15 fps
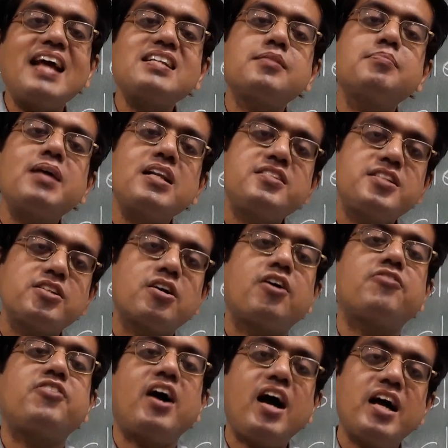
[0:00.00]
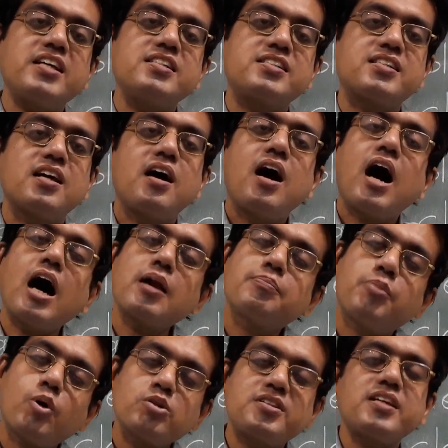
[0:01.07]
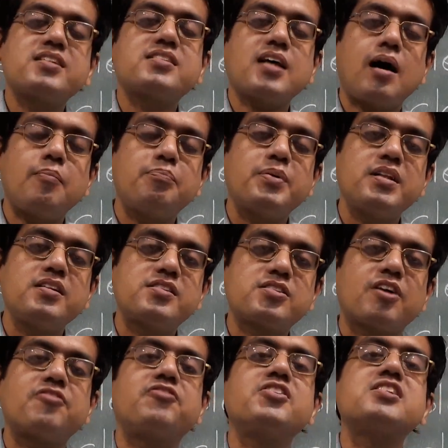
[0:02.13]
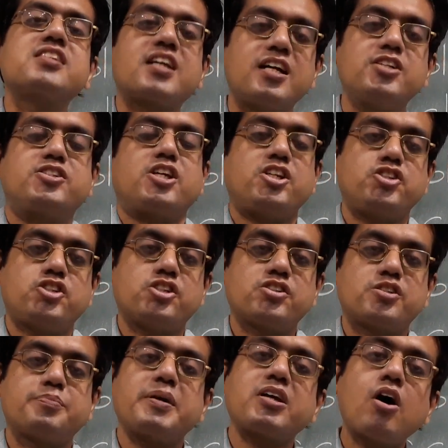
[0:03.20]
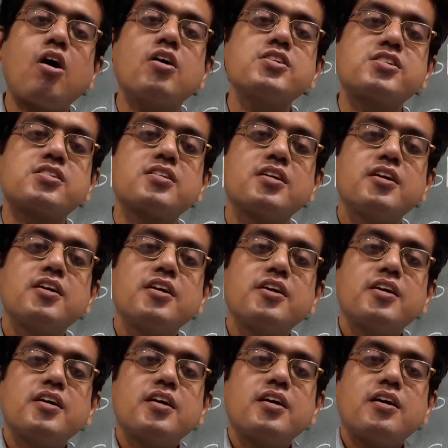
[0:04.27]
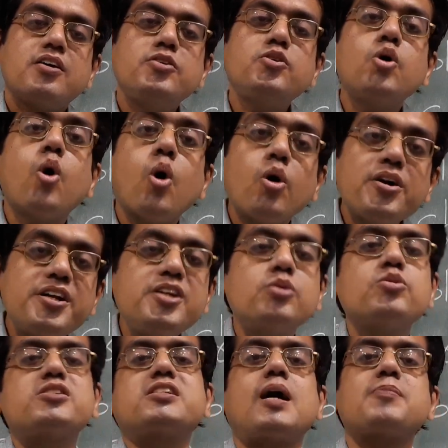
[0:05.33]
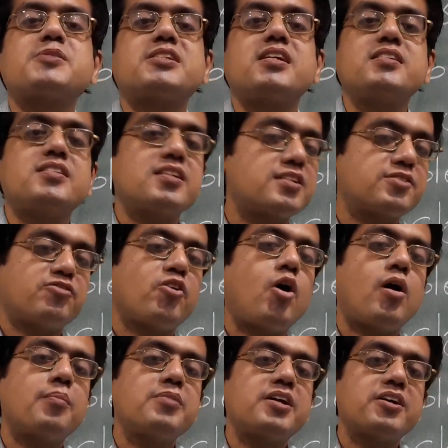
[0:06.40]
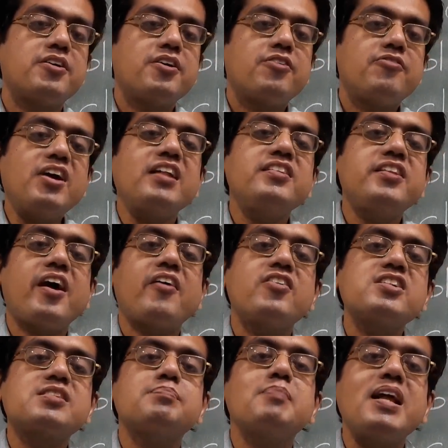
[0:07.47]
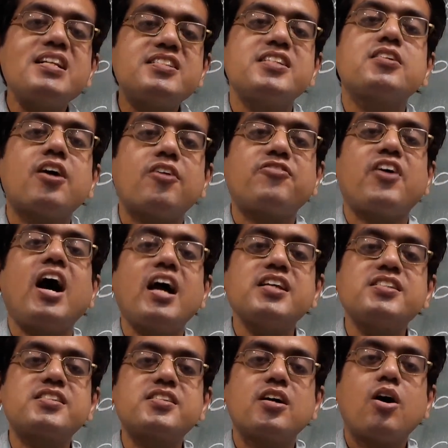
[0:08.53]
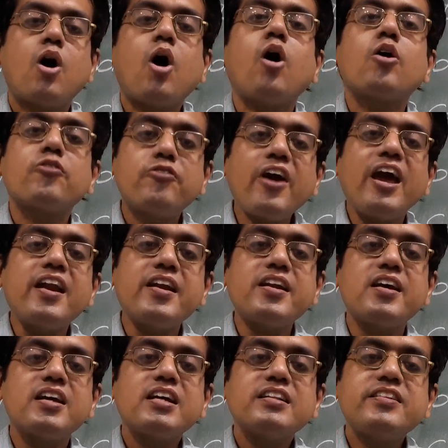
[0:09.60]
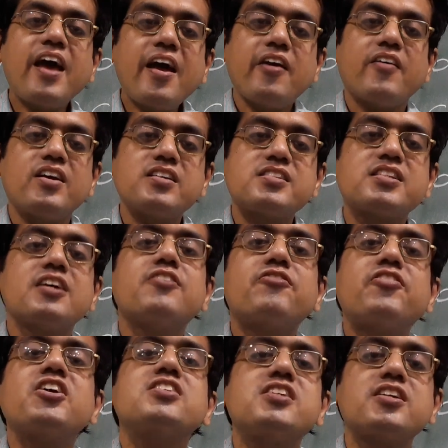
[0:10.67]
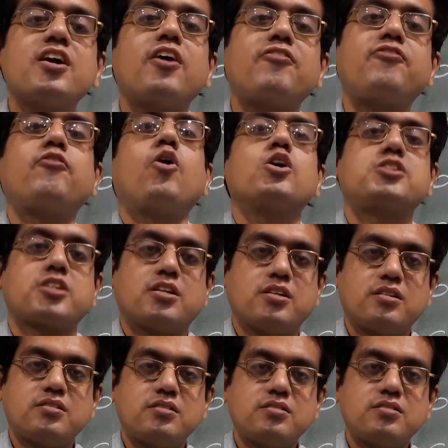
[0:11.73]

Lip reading: and melting of ice are both examples of physical changes, because no new substance is formed when there is melting of ice or when there is freezing of water.